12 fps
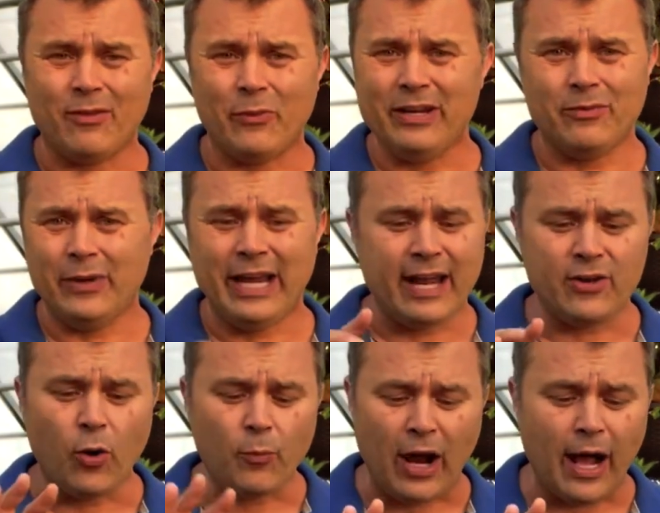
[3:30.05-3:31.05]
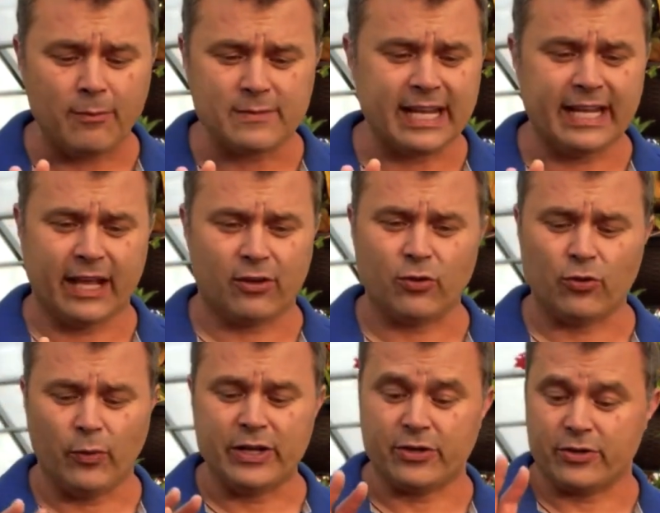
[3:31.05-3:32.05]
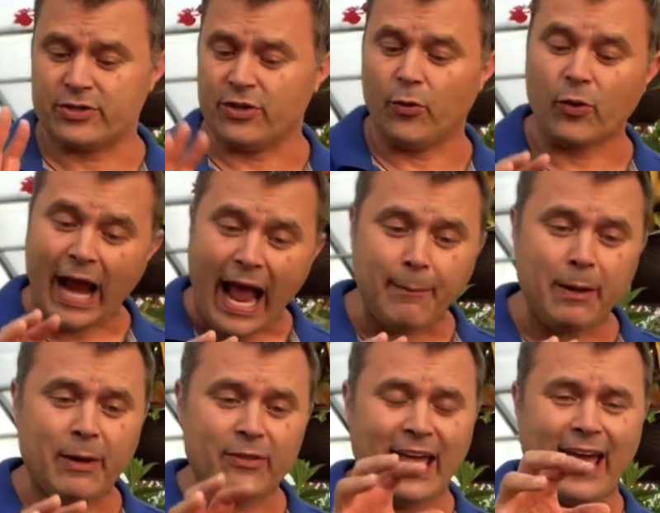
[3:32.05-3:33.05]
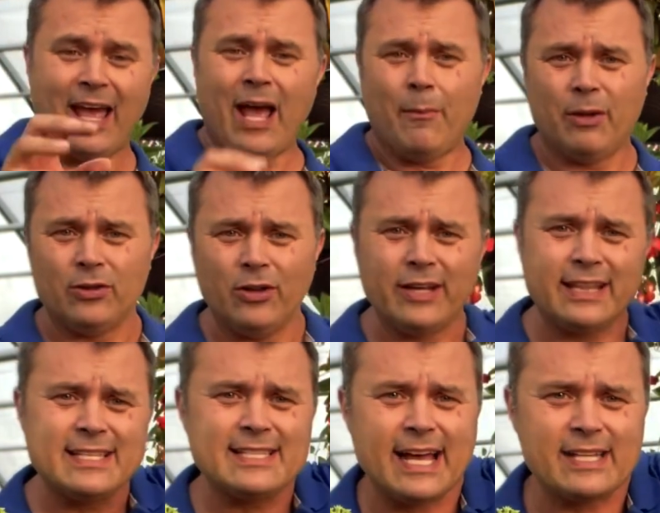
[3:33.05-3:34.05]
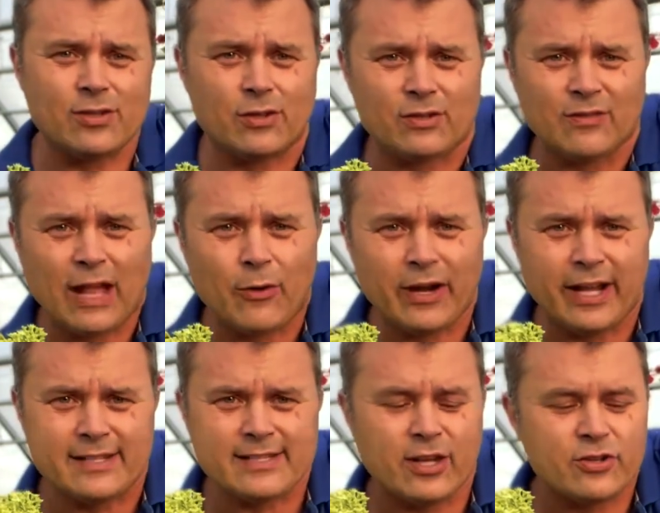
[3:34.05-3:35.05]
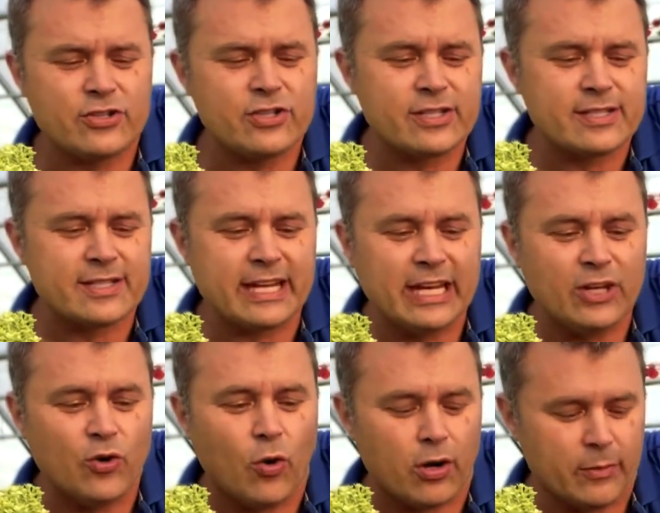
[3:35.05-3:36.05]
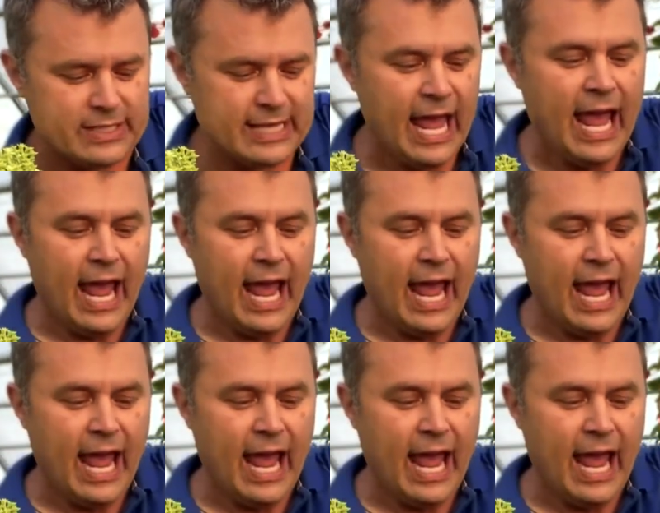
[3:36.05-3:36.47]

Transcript: We had no problems getting it through the winter. So we're happy about that. But look at the size of those flower heads. They're just enormous.